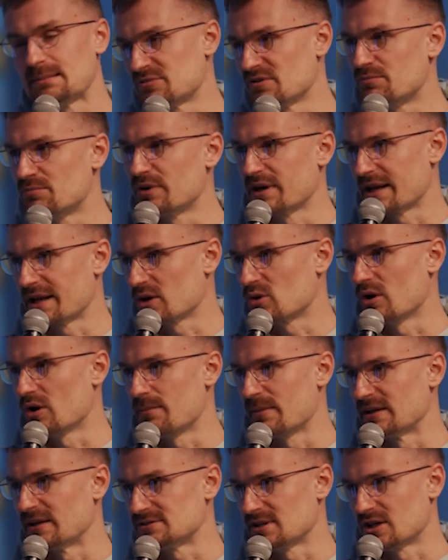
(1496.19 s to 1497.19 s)
of bringing
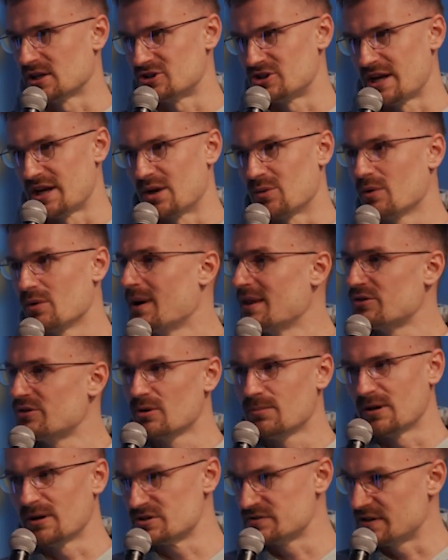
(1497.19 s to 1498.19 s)
Coinbase on chain. We went through a
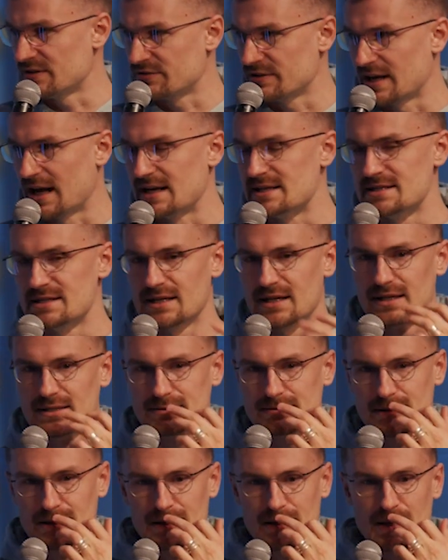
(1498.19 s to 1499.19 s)
bunch of different ideas.